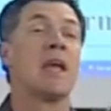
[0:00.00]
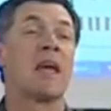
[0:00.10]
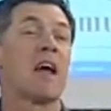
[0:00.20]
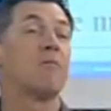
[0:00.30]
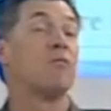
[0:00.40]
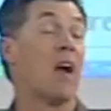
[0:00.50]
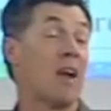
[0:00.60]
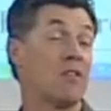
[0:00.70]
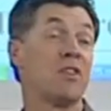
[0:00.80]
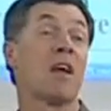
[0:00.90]
And I've,
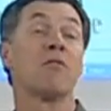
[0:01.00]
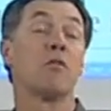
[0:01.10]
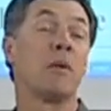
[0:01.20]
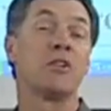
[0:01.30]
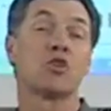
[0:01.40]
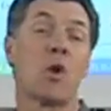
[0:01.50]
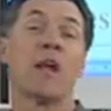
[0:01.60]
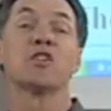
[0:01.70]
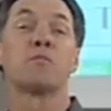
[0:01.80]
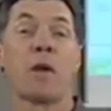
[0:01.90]
I've endeavored to be
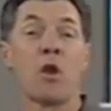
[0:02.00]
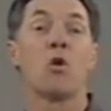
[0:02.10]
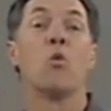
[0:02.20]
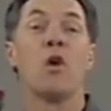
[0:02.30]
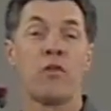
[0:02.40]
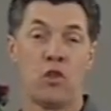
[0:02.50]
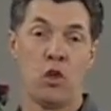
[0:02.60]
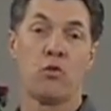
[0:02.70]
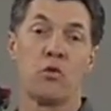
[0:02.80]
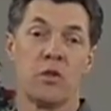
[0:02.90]
transparent with
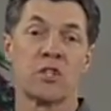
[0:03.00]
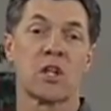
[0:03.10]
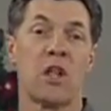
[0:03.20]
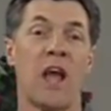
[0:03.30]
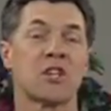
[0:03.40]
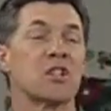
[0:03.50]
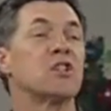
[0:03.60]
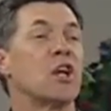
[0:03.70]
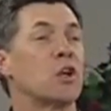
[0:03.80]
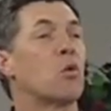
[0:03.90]
you through this class and
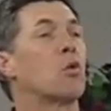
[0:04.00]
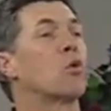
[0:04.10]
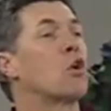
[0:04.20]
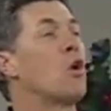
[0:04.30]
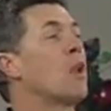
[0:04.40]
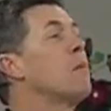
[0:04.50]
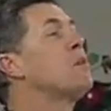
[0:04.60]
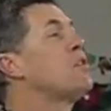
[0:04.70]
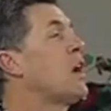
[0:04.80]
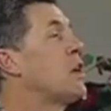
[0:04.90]
tell you where we're going. Let
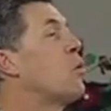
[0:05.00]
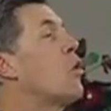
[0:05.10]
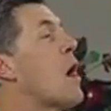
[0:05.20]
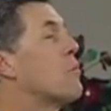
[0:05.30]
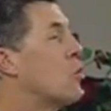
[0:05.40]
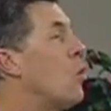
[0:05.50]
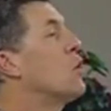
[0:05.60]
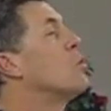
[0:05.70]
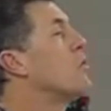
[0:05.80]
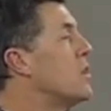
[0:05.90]
me tell you where I'm
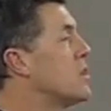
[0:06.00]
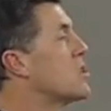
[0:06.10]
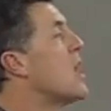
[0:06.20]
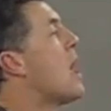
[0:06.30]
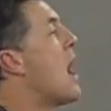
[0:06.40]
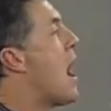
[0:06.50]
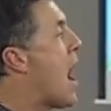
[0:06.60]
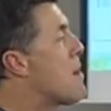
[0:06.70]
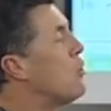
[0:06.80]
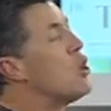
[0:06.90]
going with this.
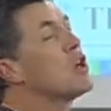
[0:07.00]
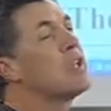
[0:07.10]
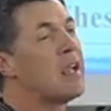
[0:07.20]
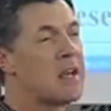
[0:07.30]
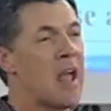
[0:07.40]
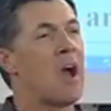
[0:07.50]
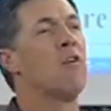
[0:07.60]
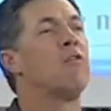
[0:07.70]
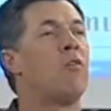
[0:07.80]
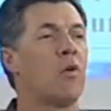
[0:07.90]
I'm looking
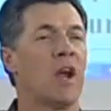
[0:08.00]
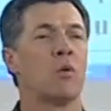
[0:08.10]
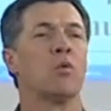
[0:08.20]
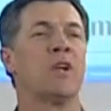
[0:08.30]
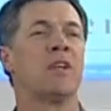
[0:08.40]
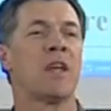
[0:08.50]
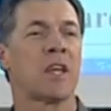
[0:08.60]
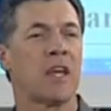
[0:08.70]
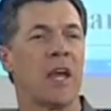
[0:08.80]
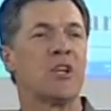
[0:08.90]
now for a
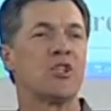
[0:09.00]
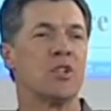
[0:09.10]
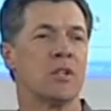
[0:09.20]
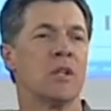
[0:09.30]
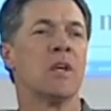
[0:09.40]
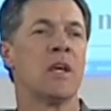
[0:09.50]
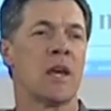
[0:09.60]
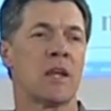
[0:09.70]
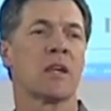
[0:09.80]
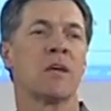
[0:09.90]
rededication
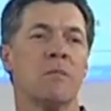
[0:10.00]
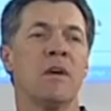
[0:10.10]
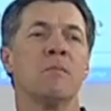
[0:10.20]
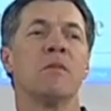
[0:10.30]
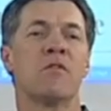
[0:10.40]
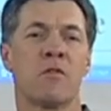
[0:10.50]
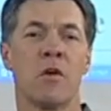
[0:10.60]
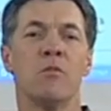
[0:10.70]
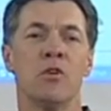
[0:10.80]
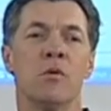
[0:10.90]
and a commitment
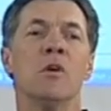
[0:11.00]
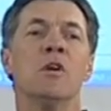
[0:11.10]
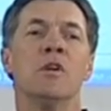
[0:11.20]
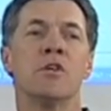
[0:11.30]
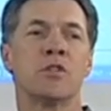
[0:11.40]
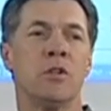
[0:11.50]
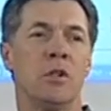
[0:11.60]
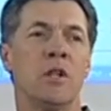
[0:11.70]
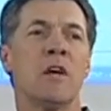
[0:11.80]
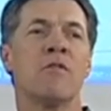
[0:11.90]
from you to
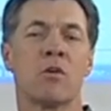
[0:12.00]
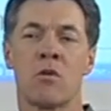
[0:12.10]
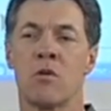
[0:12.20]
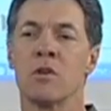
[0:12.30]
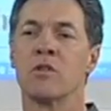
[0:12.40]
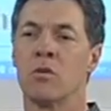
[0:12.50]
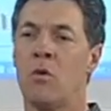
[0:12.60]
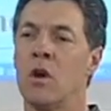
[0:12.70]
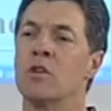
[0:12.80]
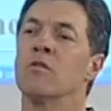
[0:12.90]
live according to
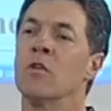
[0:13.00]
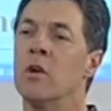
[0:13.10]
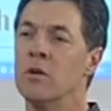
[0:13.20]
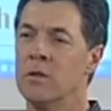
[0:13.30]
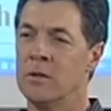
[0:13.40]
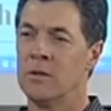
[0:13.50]
what you've learned.